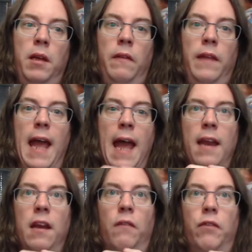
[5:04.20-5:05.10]
the
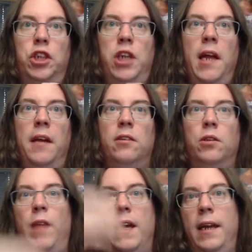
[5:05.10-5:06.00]
end of their chain. So
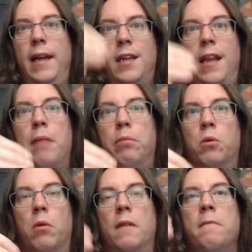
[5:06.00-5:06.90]
if they can get to that blue
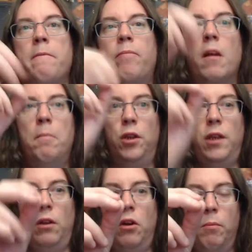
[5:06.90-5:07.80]
one, put
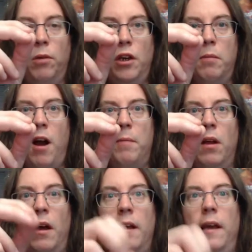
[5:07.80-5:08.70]
their little clear marble
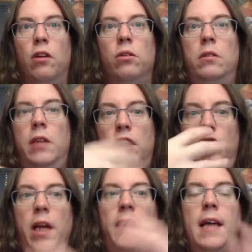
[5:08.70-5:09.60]
on it, it'll
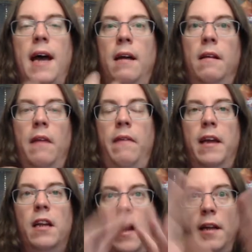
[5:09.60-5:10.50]
exchange that, and they
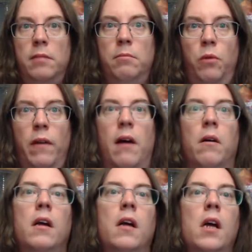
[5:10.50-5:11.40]
can kind of move it out.
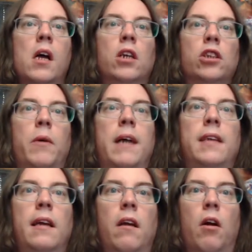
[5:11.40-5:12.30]
So as
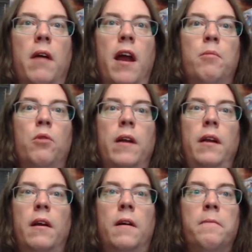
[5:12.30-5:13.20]
they kind of move in
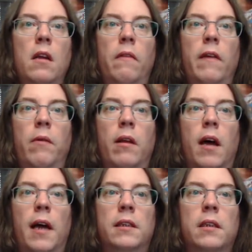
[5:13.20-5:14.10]
here, they
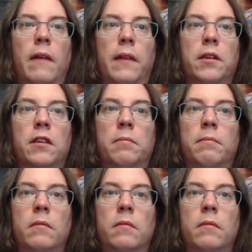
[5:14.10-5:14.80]
realize that there's some